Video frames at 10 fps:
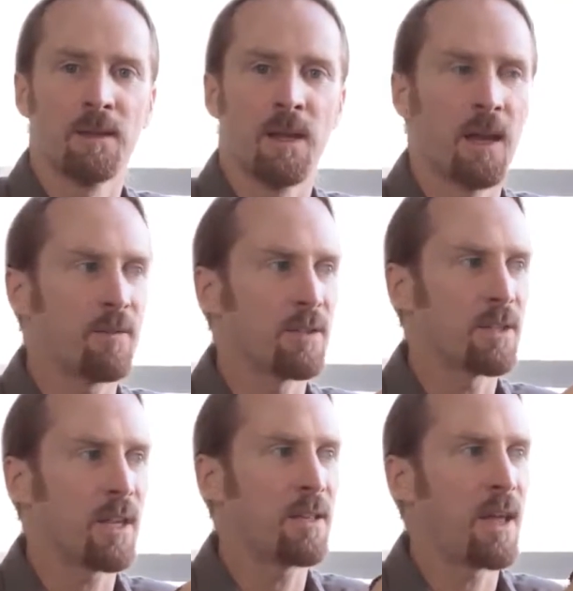Now, having
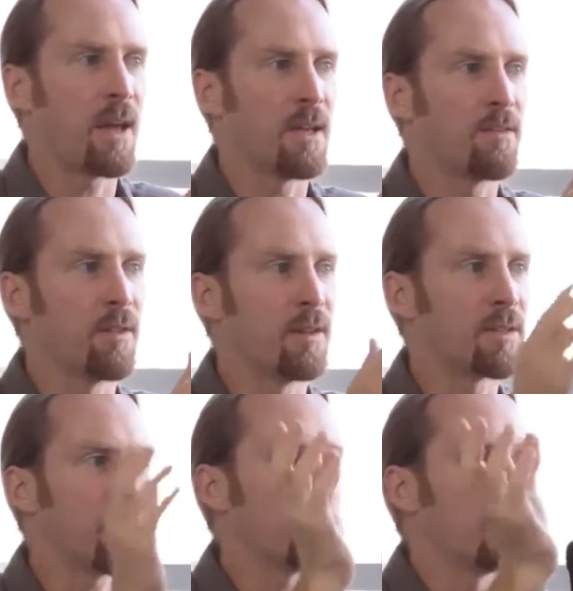said that, if
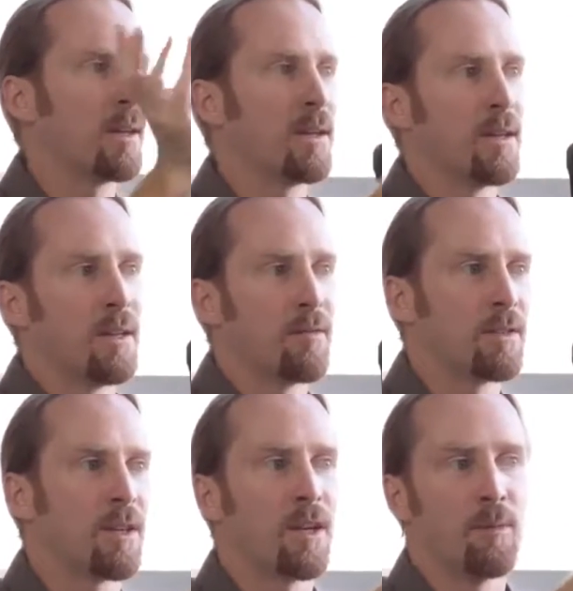there's
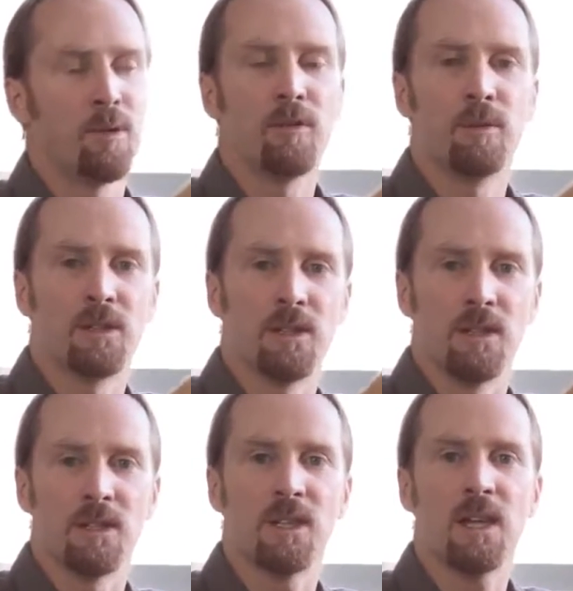a lot of movement in
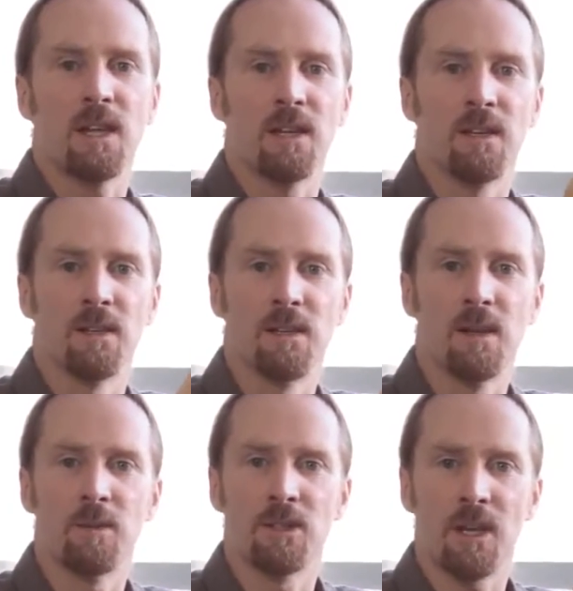the scene,
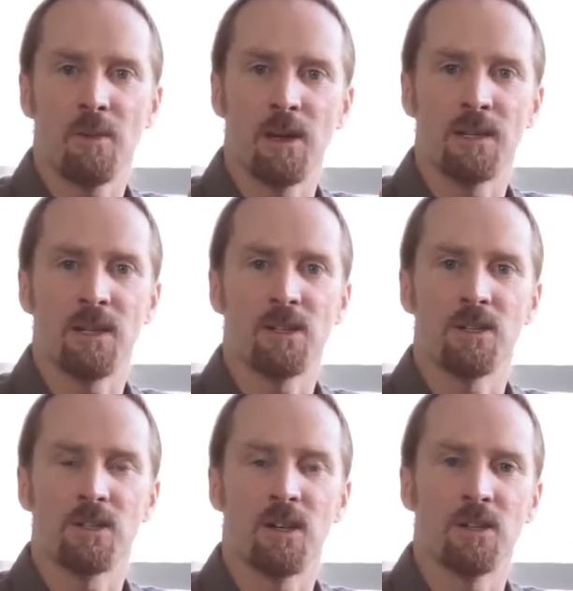image
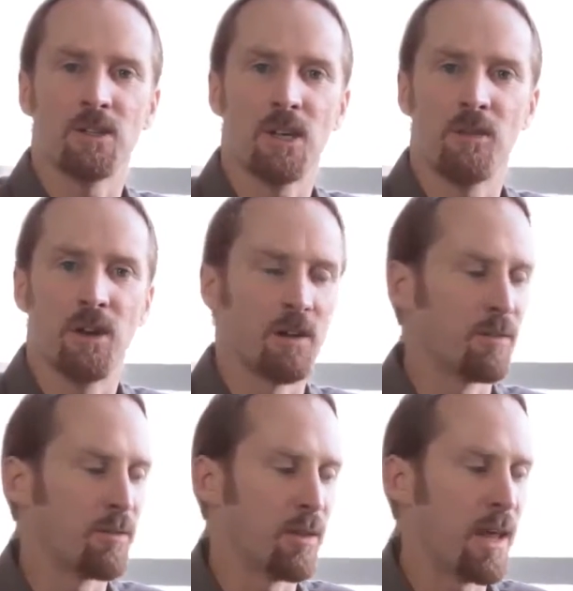stabilization is not
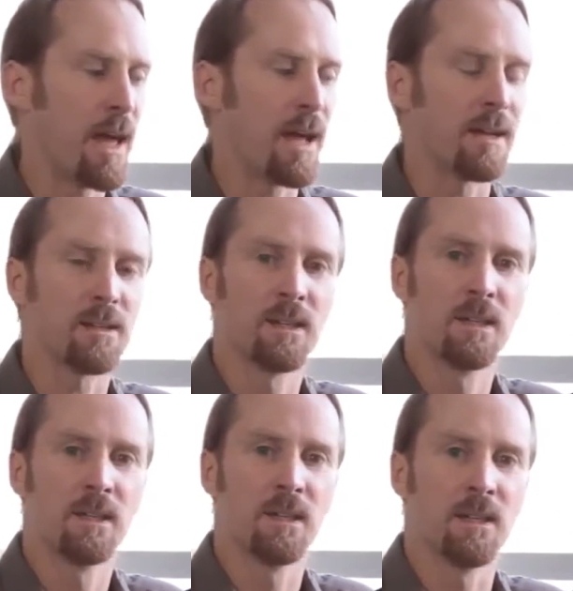generated for that.
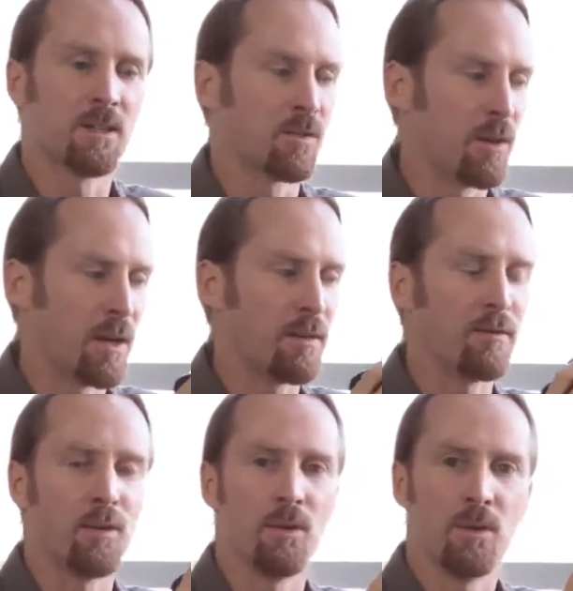It's really
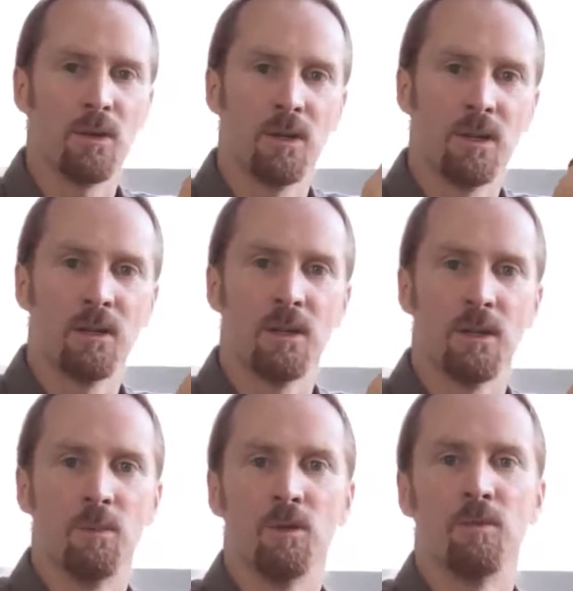for
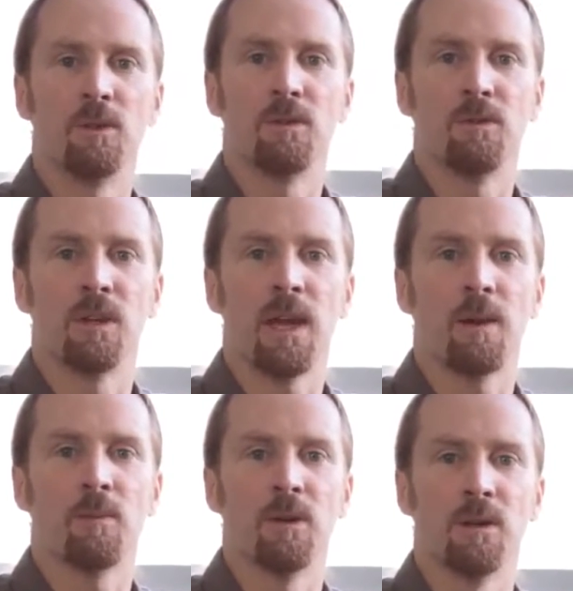the movement of your
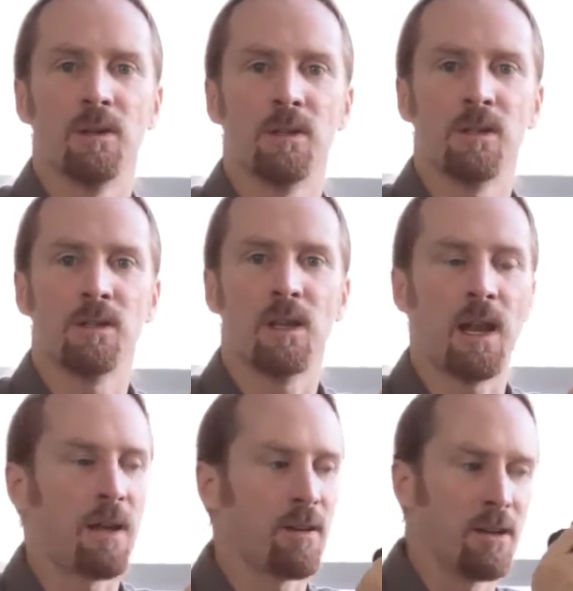camera,
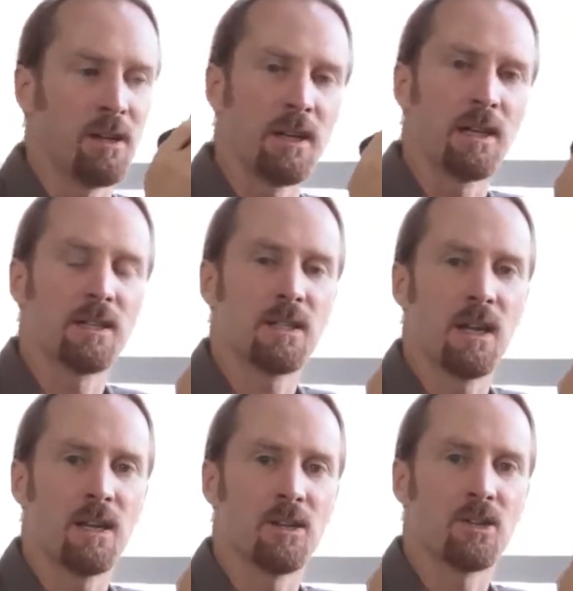allowing you to get
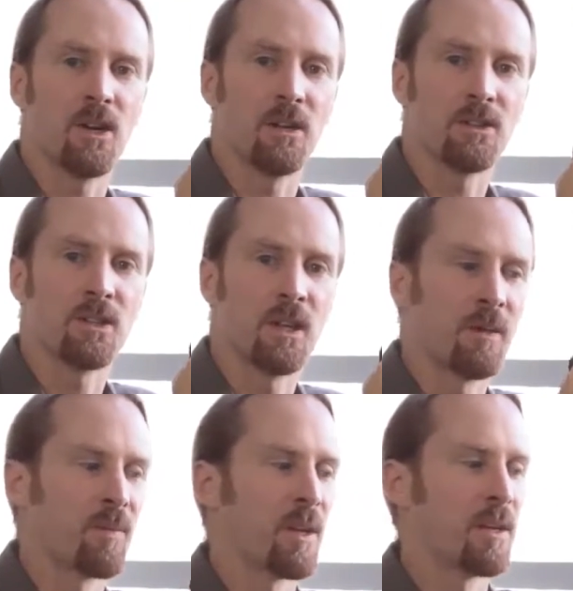steadier shots.
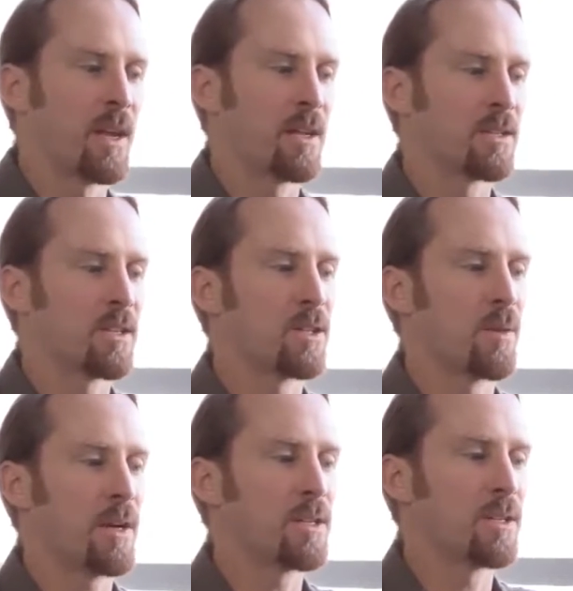Now, in
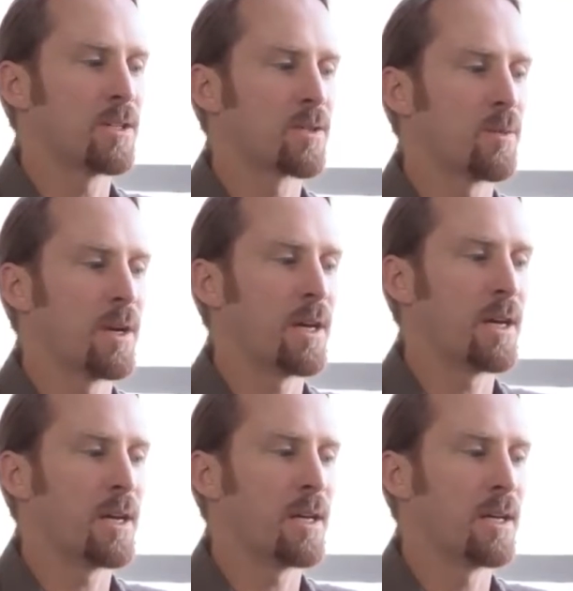situations
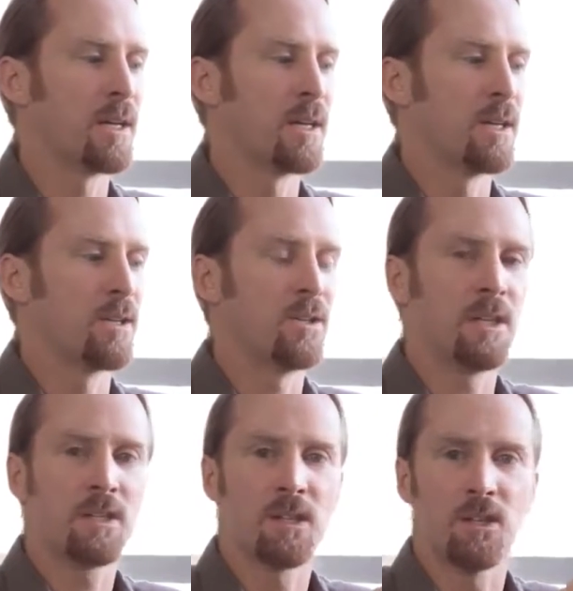where you
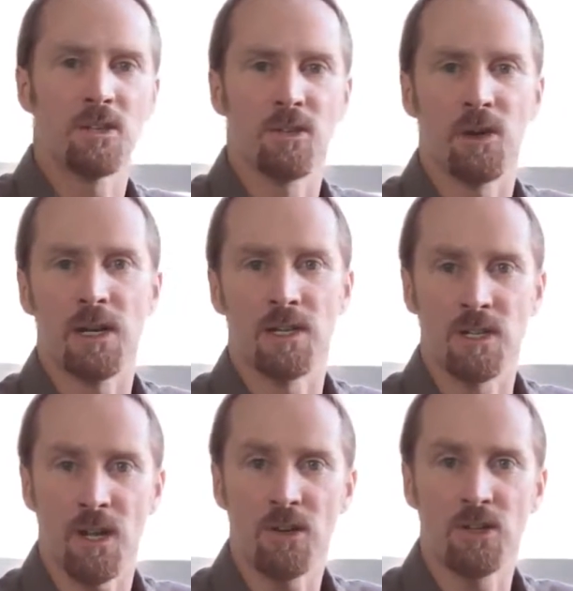need to use a really
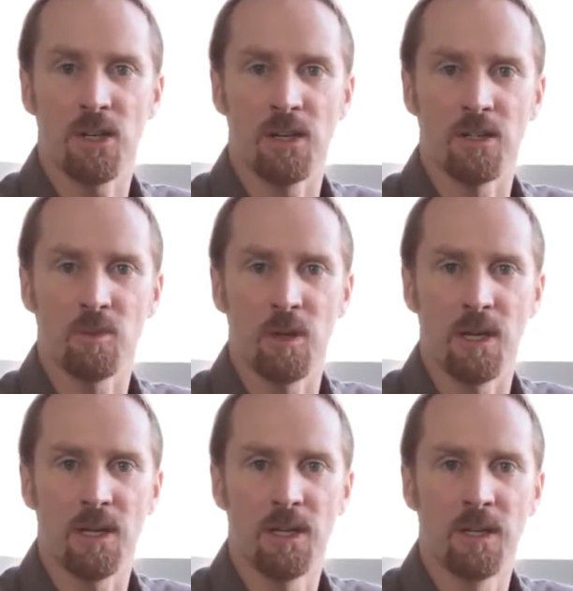slow shutter
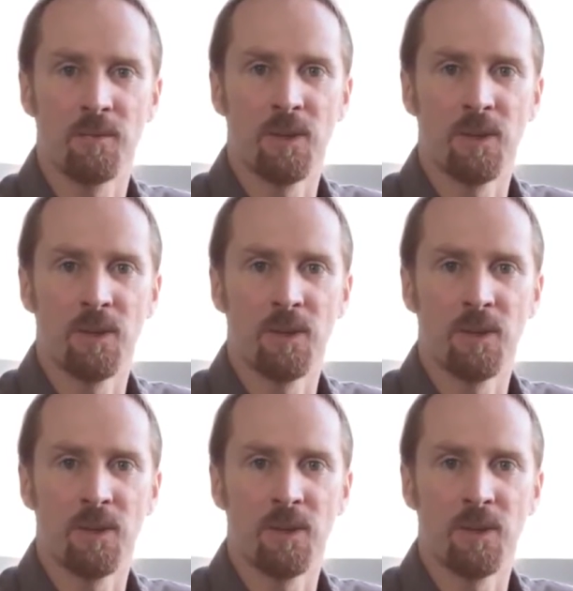speed